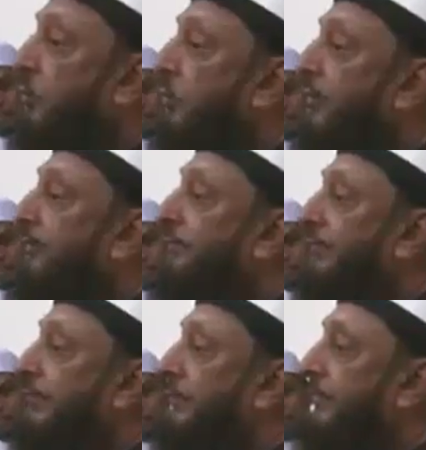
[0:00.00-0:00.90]
kullu
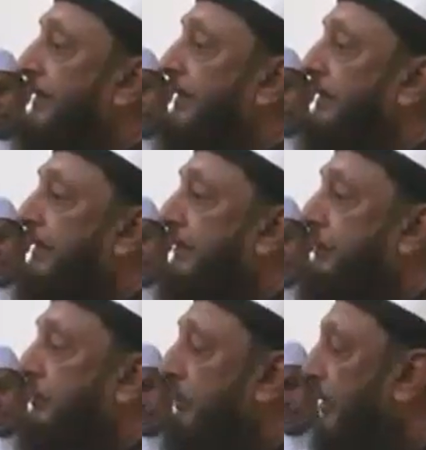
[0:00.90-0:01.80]
nafsin
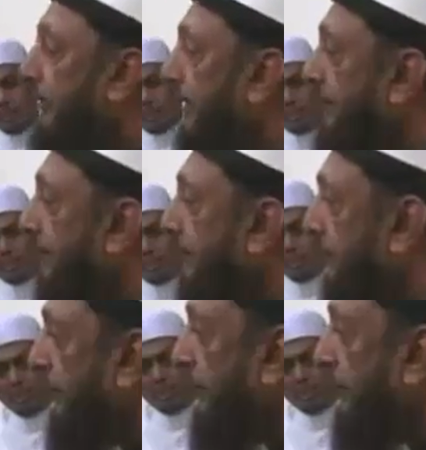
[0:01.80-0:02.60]
dha'iqatul maut, every